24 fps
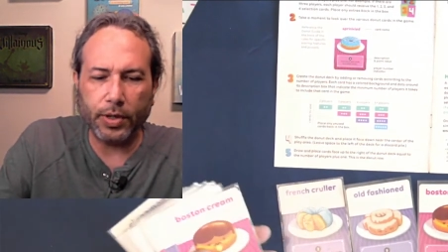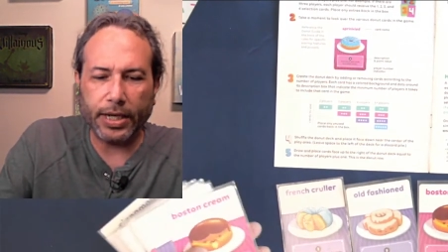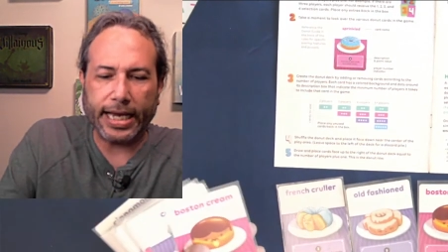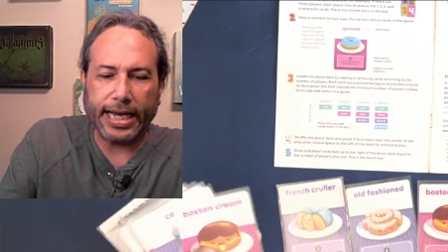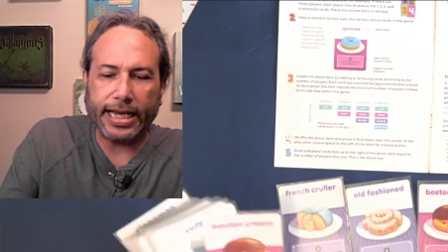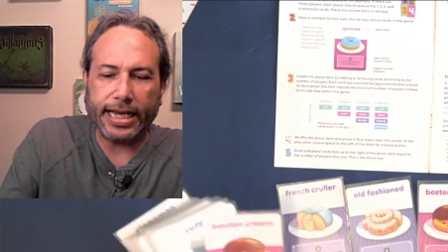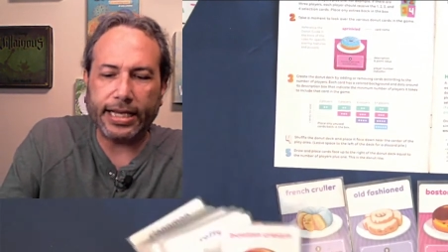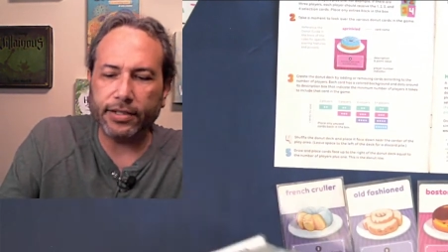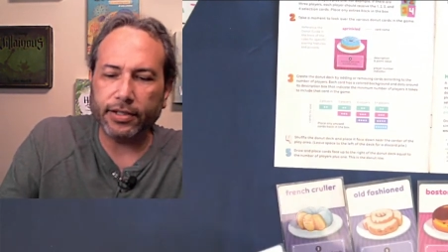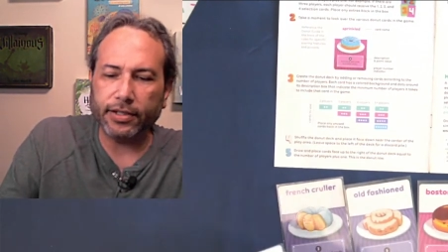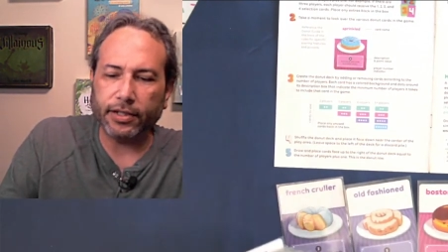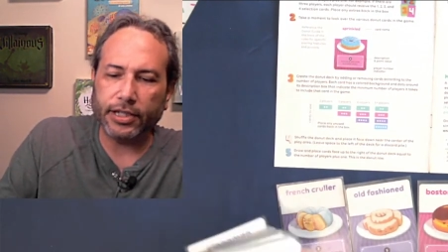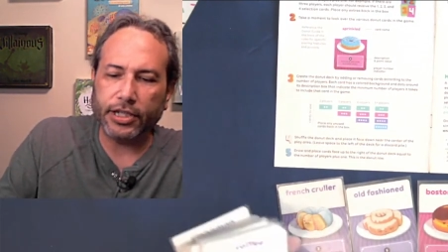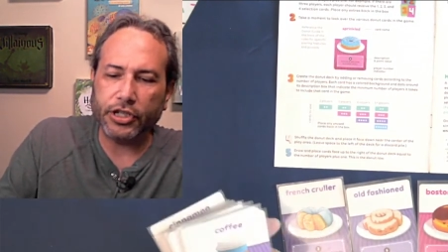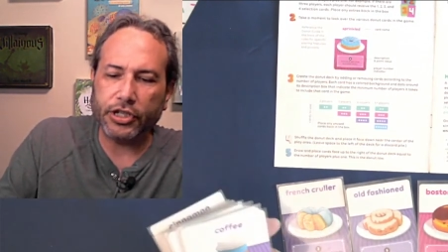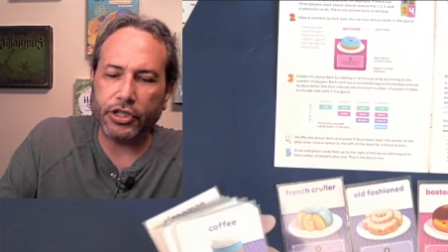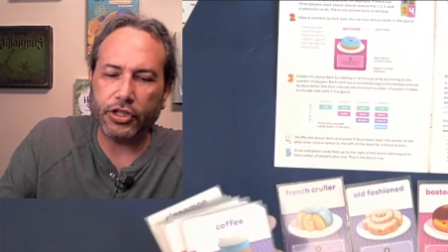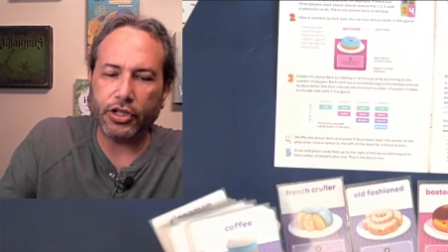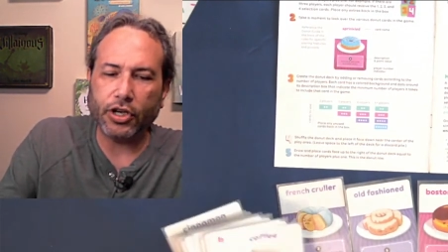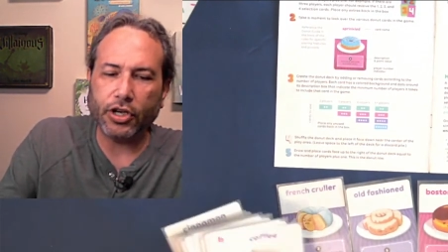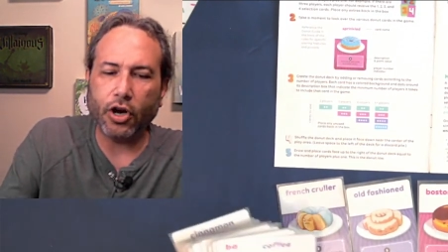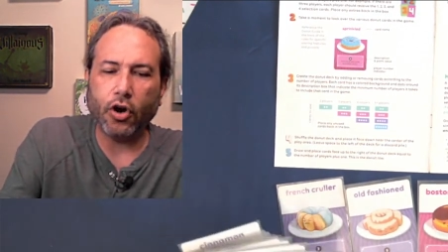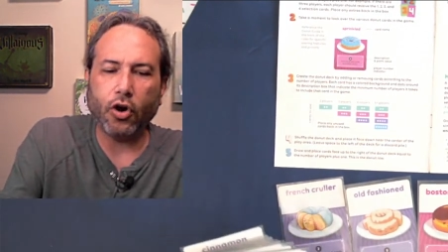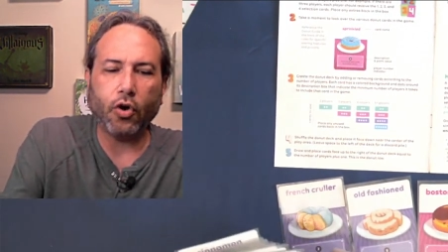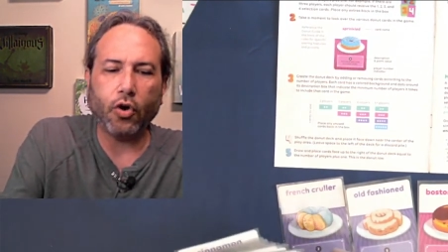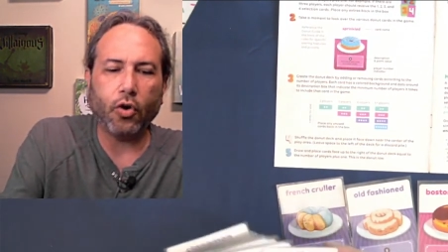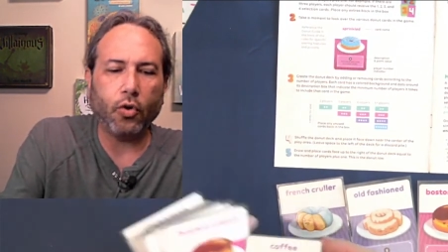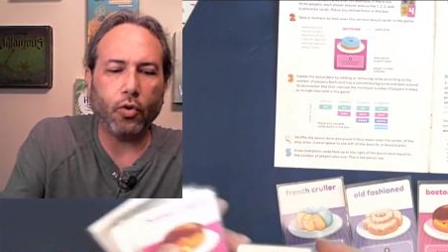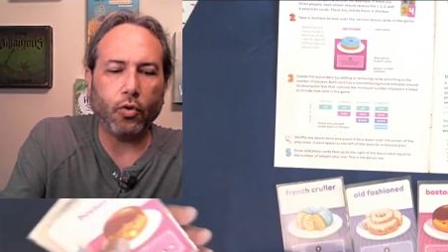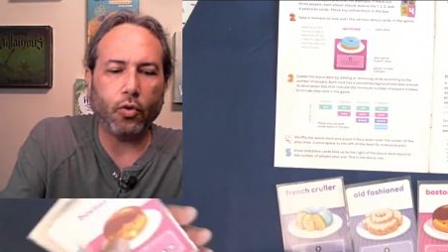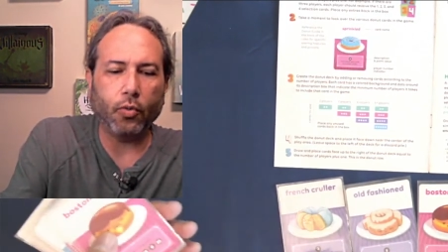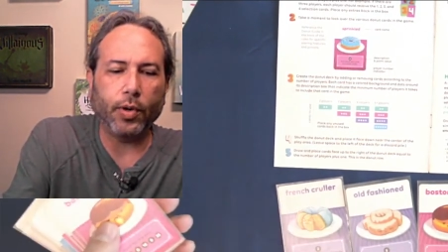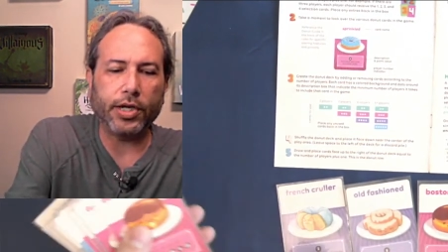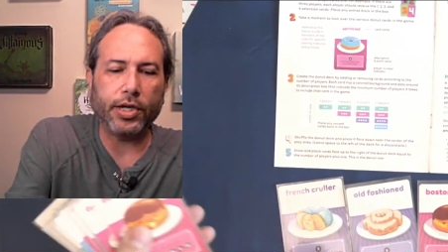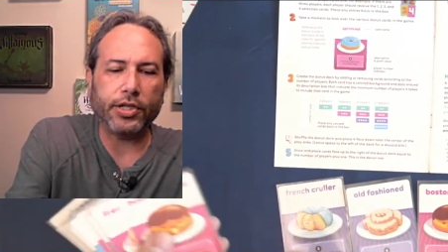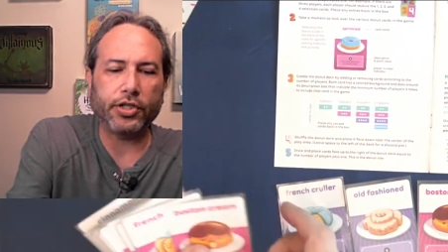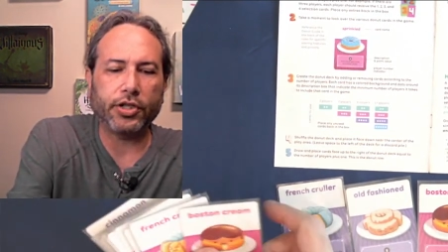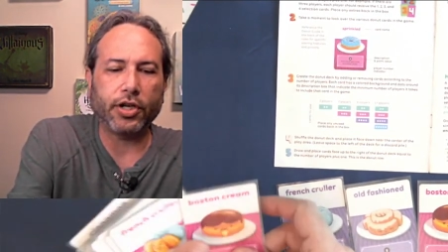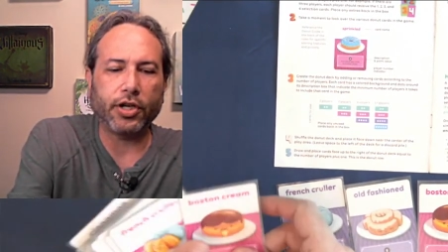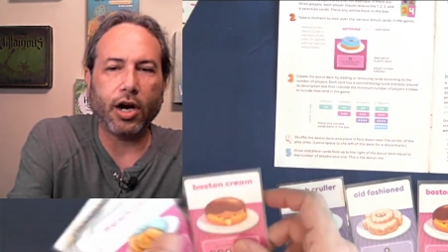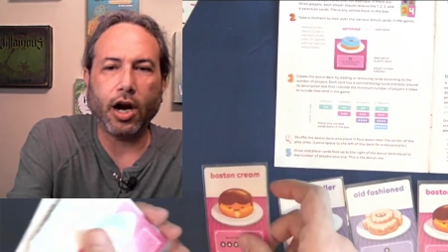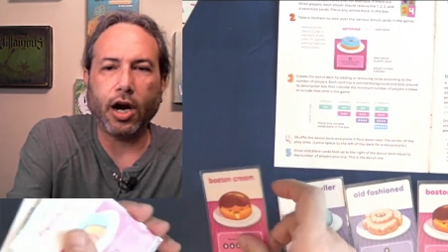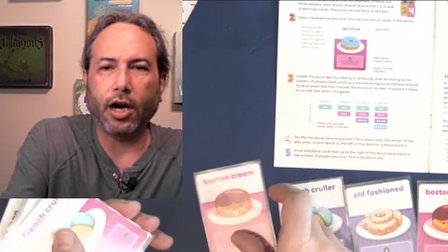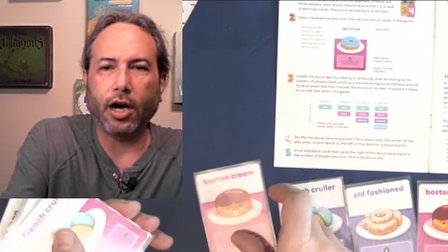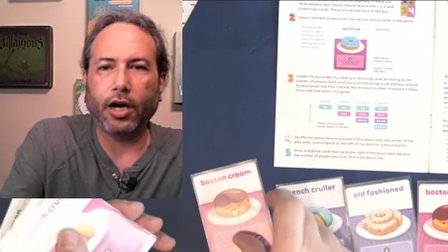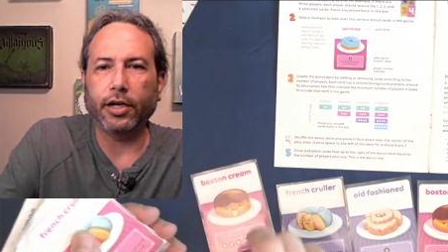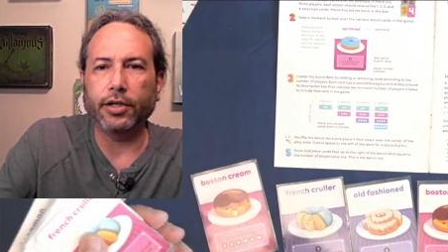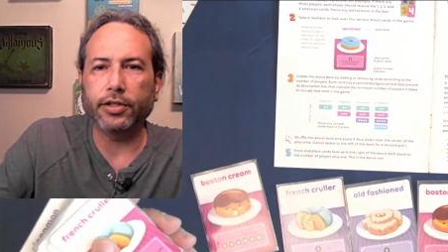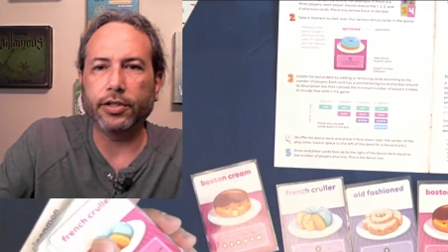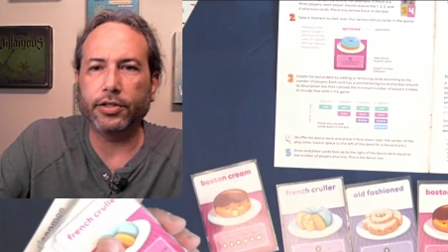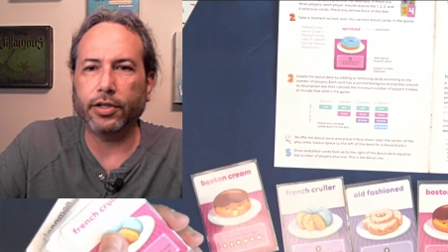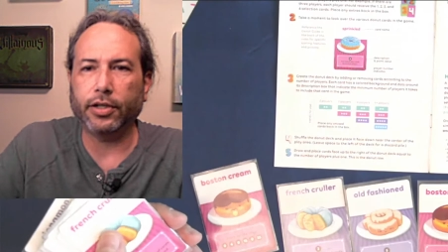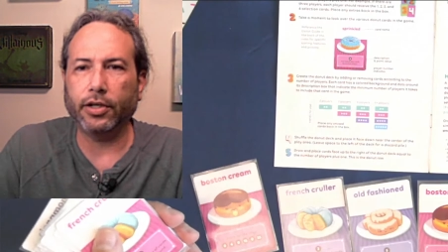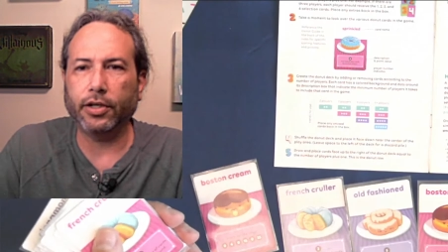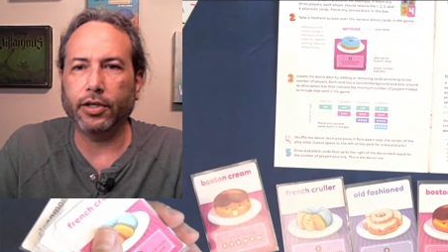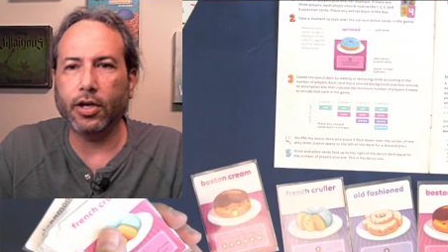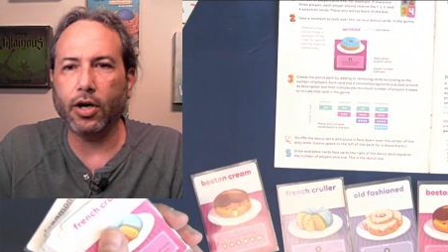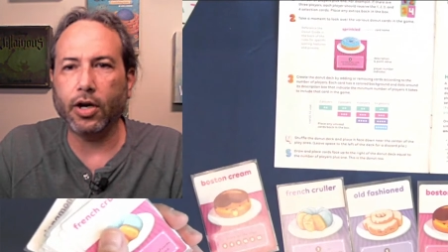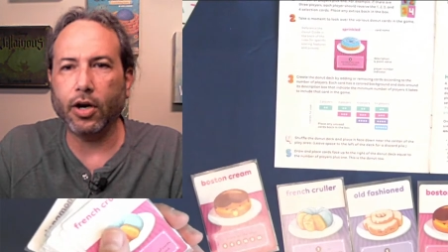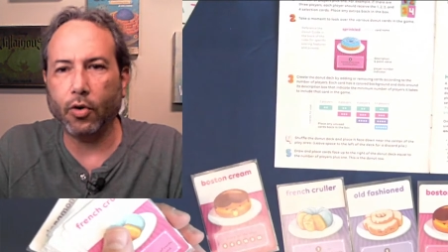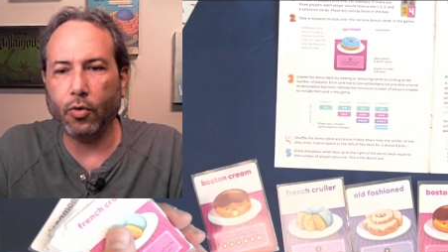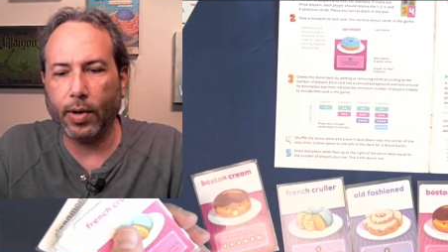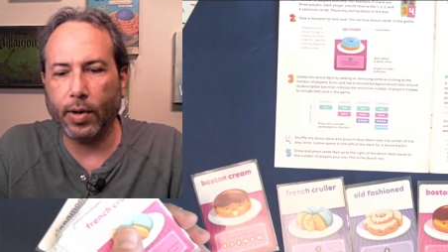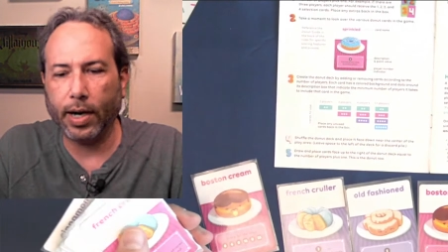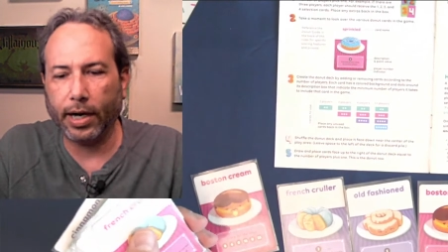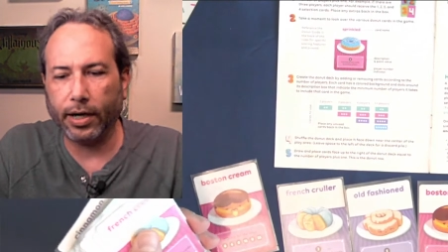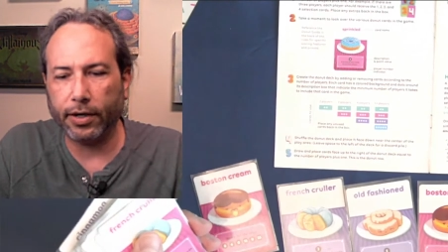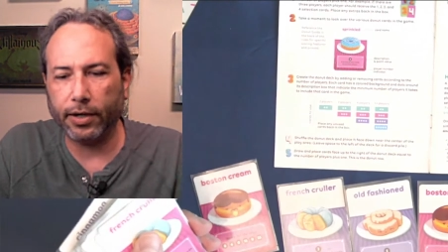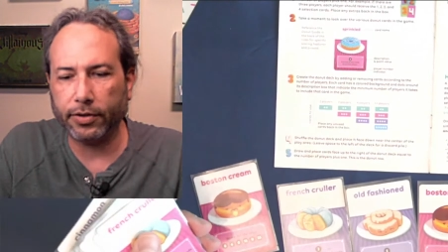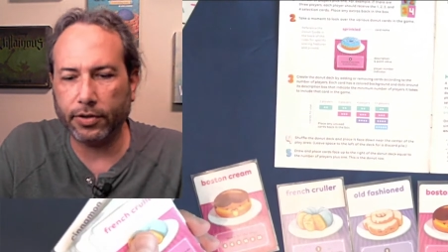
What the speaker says: easily show which cards go where.